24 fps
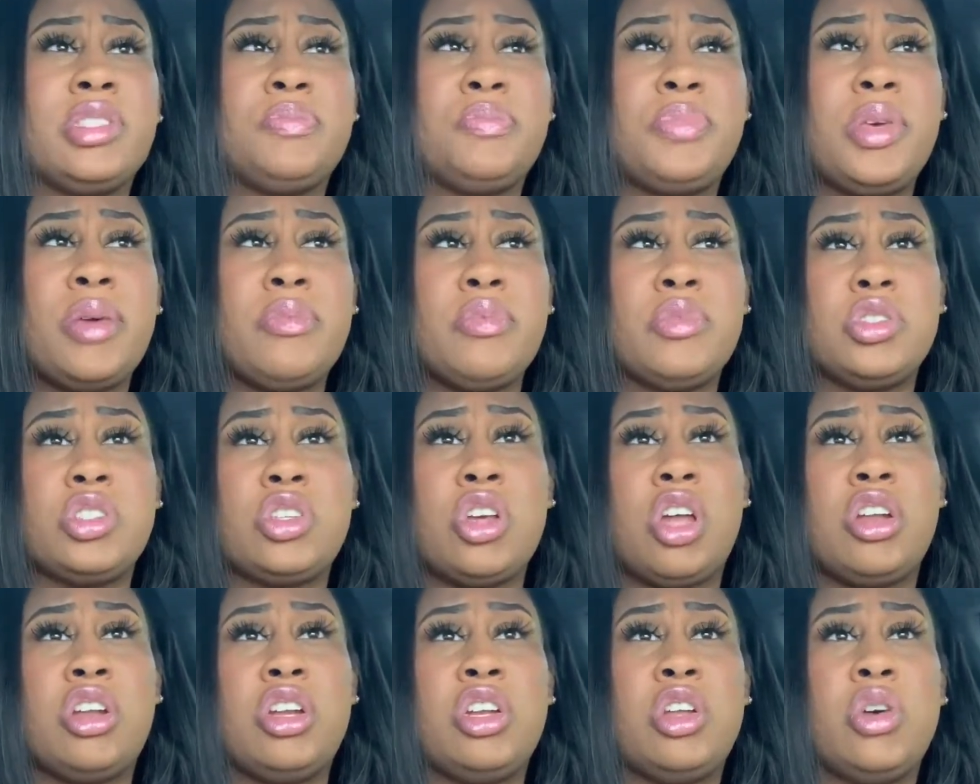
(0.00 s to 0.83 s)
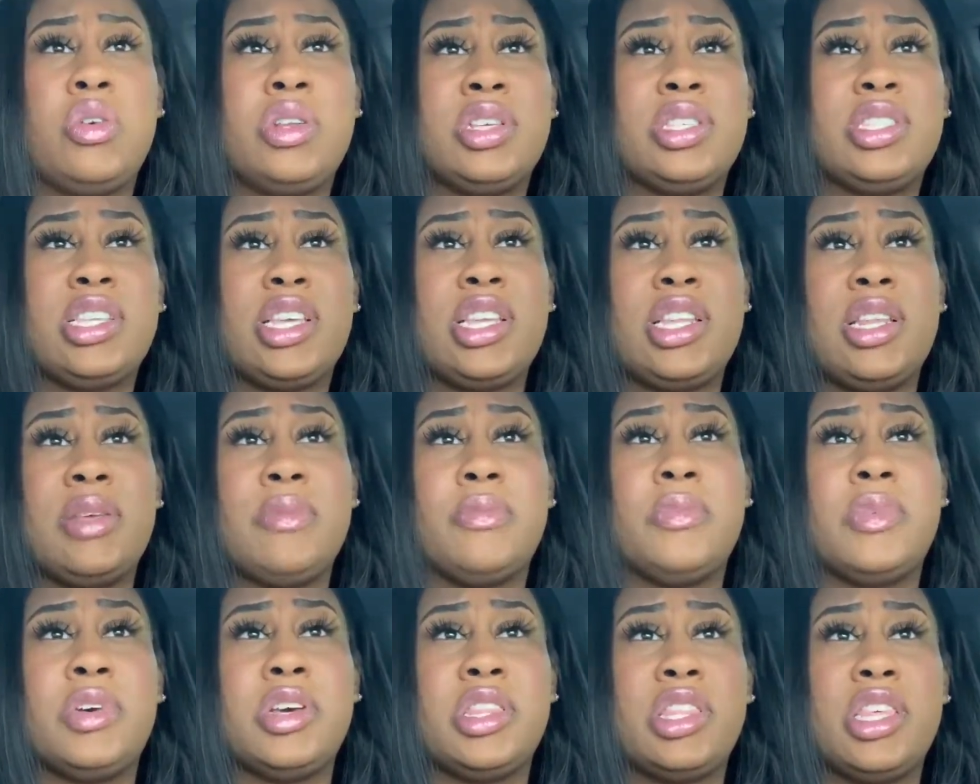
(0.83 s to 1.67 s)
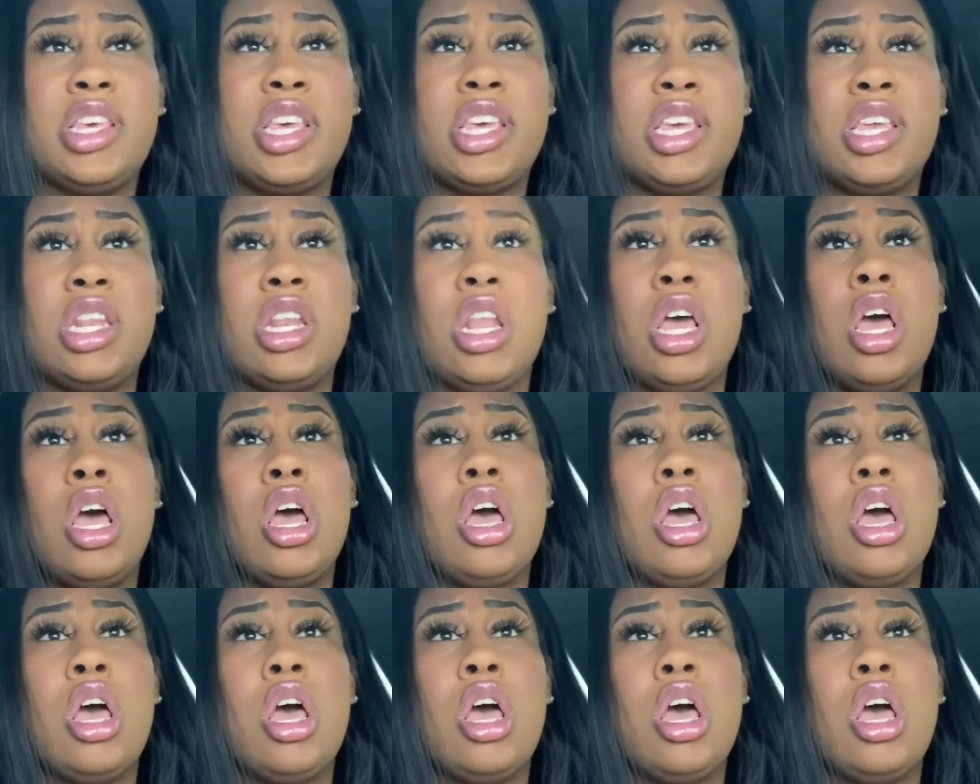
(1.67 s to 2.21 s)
people started noticing within